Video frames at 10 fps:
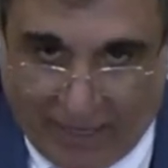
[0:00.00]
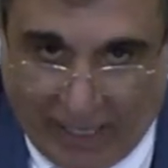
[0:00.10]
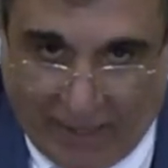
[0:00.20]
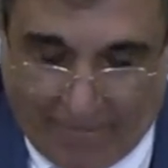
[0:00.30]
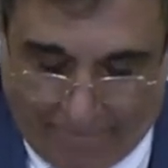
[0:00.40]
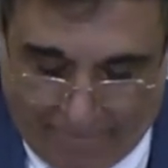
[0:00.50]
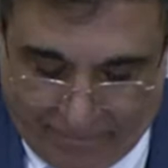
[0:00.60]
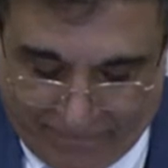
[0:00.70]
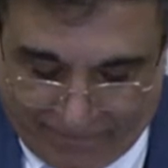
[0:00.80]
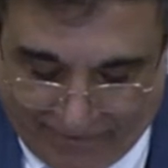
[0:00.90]
Uh,
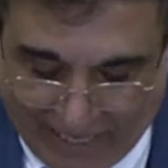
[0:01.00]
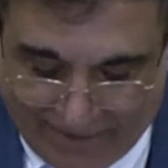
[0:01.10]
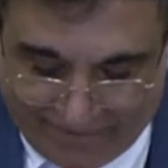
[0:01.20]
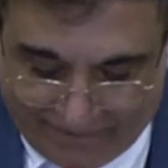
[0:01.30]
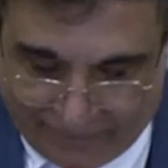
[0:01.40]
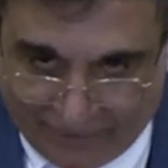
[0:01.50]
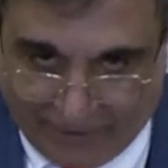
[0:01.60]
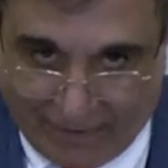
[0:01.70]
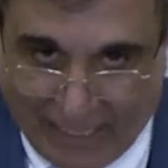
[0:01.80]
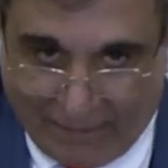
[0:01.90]
5
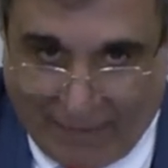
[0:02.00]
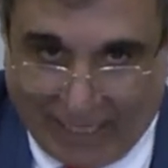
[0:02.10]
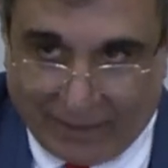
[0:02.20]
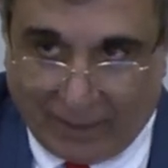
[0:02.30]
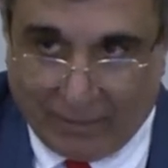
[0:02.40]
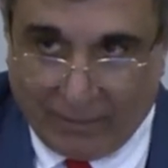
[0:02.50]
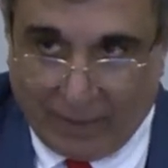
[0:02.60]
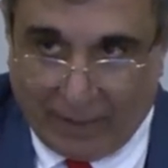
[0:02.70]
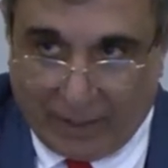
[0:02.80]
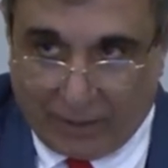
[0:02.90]
3, Al Ma'idah.
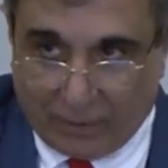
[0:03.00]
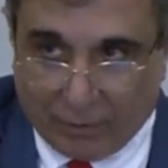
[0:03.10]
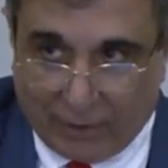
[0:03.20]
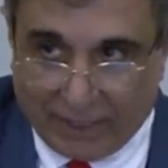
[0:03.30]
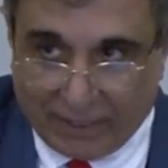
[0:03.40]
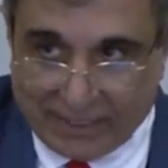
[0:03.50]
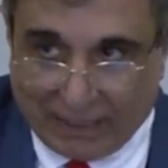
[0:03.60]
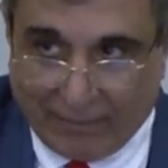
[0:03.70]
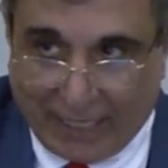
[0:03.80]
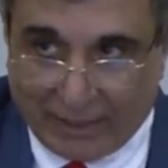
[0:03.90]
In the Quran, it's
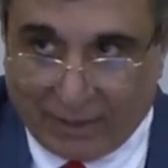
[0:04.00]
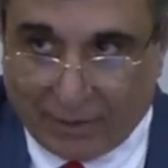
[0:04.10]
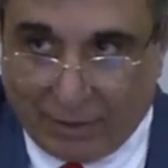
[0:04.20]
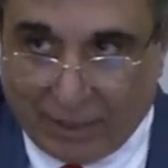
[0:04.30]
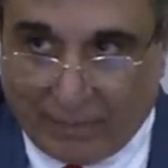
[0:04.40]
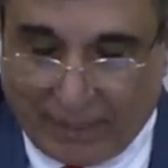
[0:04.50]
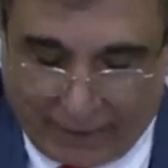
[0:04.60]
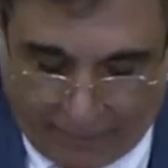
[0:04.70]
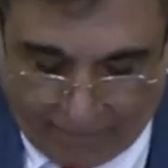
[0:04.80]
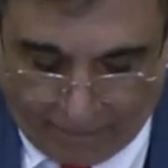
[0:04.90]
Al Ma'idah, called Al
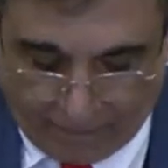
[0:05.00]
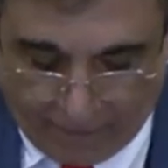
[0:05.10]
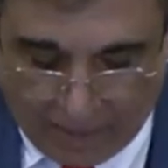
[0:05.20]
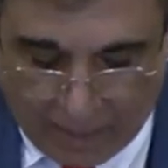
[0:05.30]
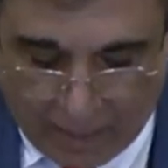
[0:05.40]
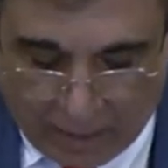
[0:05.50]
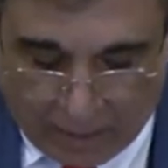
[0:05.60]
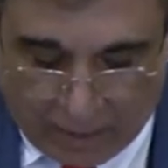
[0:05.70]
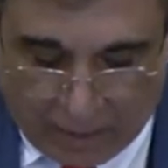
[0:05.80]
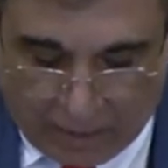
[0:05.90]
Ma'idah.
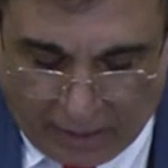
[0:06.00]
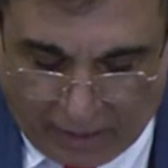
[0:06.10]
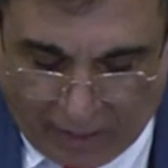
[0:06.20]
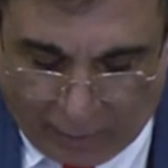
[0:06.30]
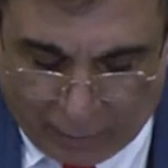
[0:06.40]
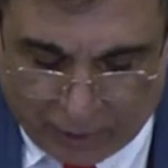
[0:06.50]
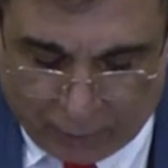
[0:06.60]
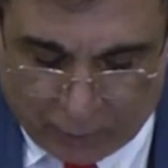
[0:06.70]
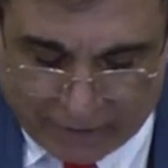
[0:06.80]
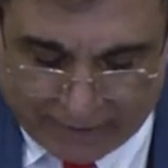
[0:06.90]
Here I will
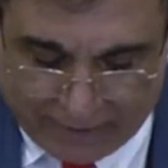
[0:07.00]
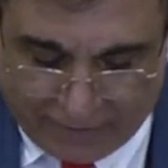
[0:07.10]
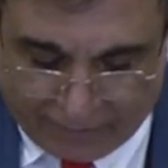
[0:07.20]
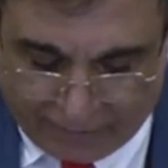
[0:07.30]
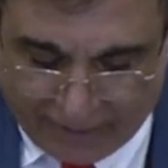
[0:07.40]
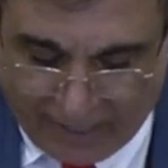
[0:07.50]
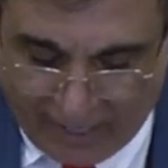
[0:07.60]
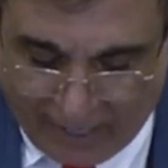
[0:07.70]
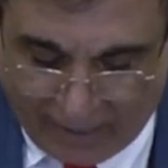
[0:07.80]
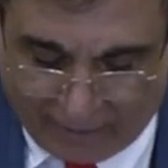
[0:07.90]
use three
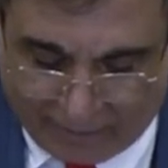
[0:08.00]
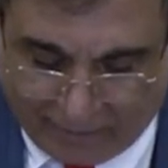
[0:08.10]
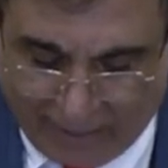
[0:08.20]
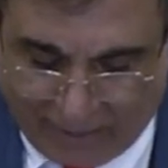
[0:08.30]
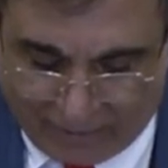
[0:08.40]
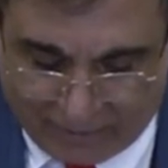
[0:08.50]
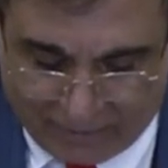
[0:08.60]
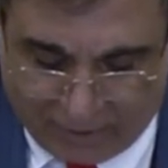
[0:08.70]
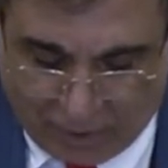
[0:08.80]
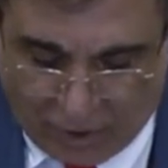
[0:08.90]
highly regarded
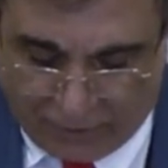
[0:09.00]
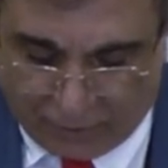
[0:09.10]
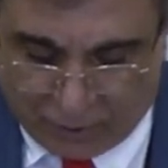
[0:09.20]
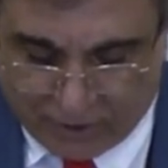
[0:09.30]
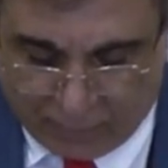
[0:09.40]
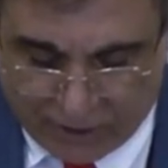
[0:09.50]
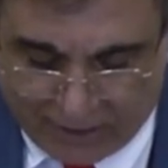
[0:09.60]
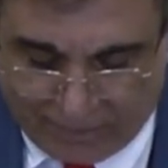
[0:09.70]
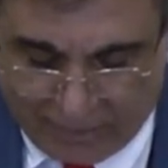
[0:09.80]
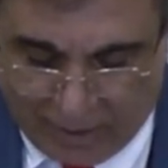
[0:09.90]
Orthodox
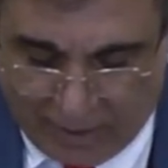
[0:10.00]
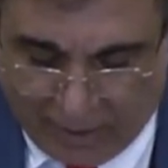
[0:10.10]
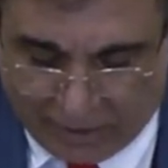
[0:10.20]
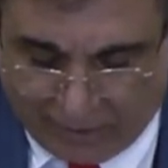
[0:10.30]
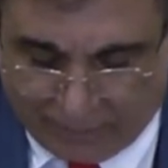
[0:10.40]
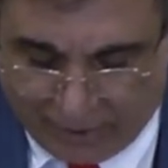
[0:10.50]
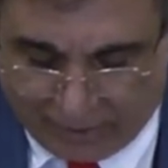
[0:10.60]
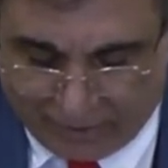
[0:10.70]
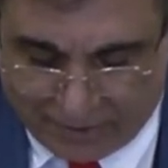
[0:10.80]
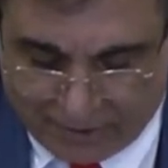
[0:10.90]
Muslim
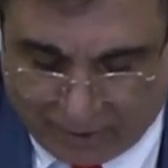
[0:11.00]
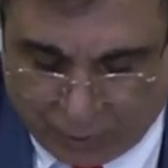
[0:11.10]
interpreters